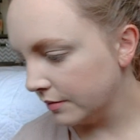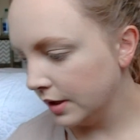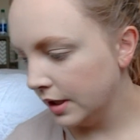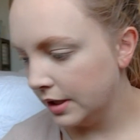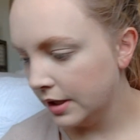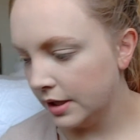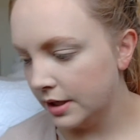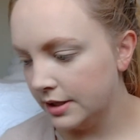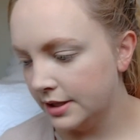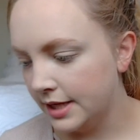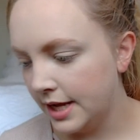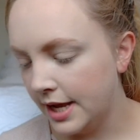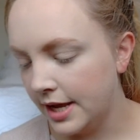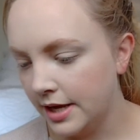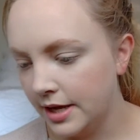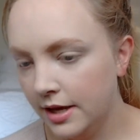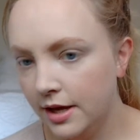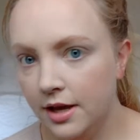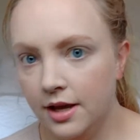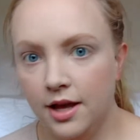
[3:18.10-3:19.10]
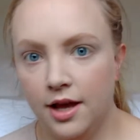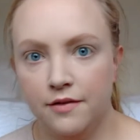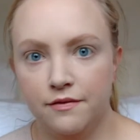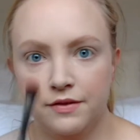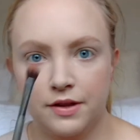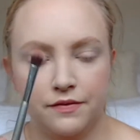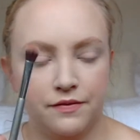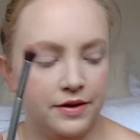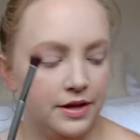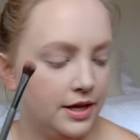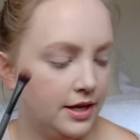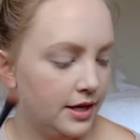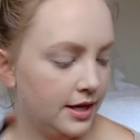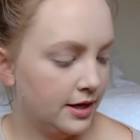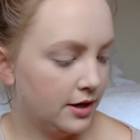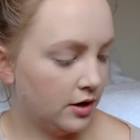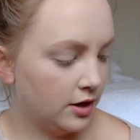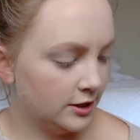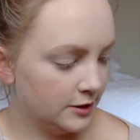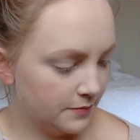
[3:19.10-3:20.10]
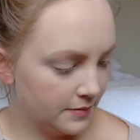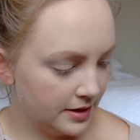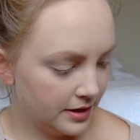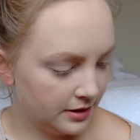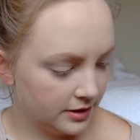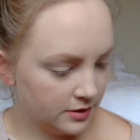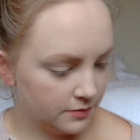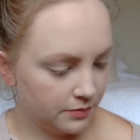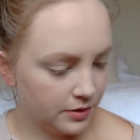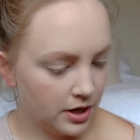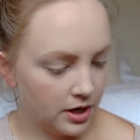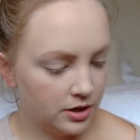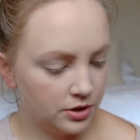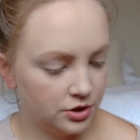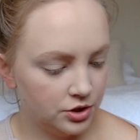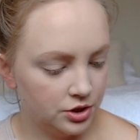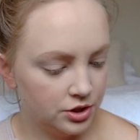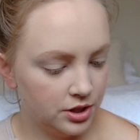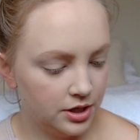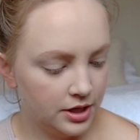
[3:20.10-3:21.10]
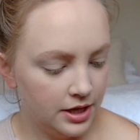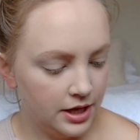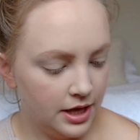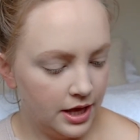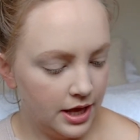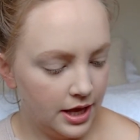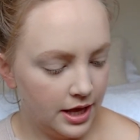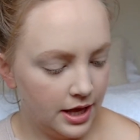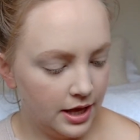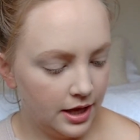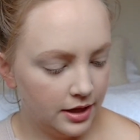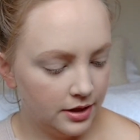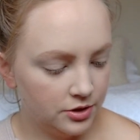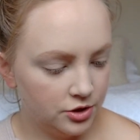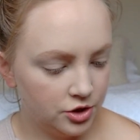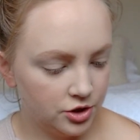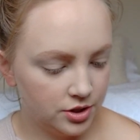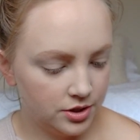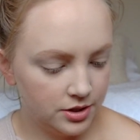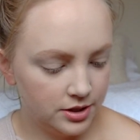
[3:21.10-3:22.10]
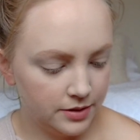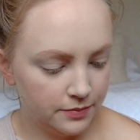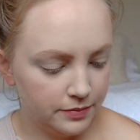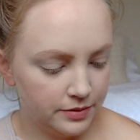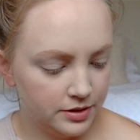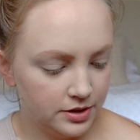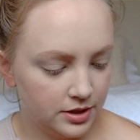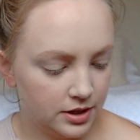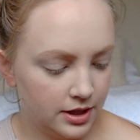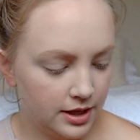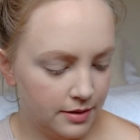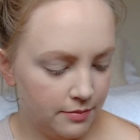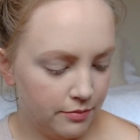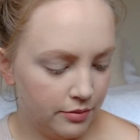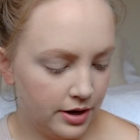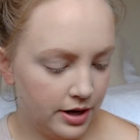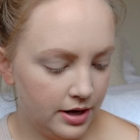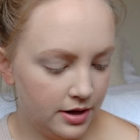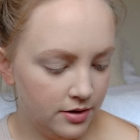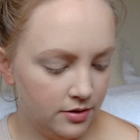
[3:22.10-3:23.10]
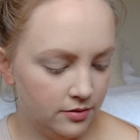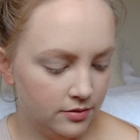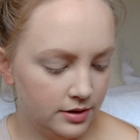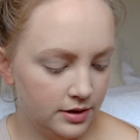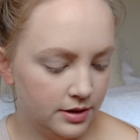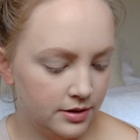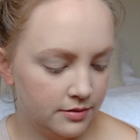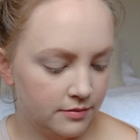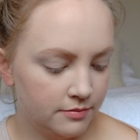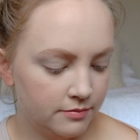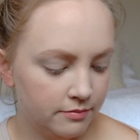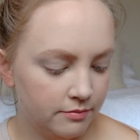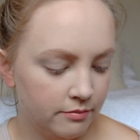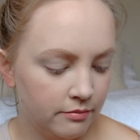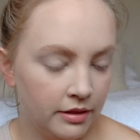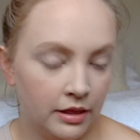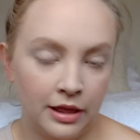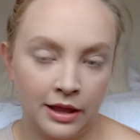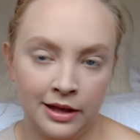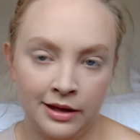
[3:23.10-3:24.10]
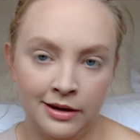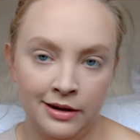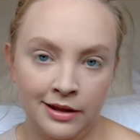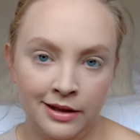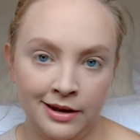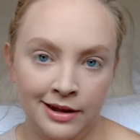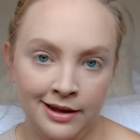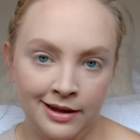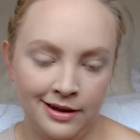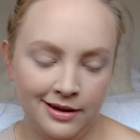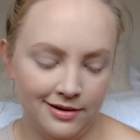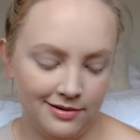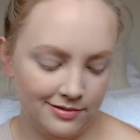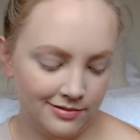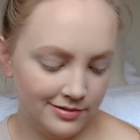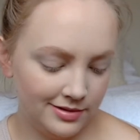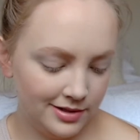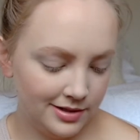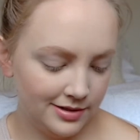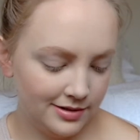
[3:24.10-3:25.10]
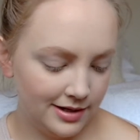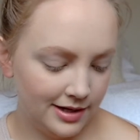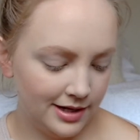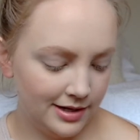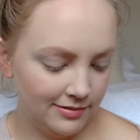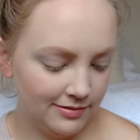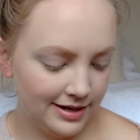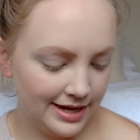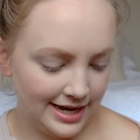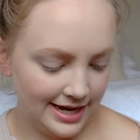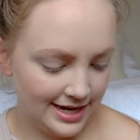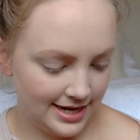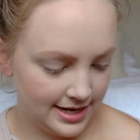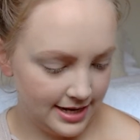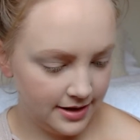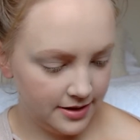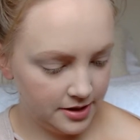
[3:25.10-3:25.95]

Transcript: I'm going to take a fluffy cosmetics brush and just dip into light brown and blend it out. Okay.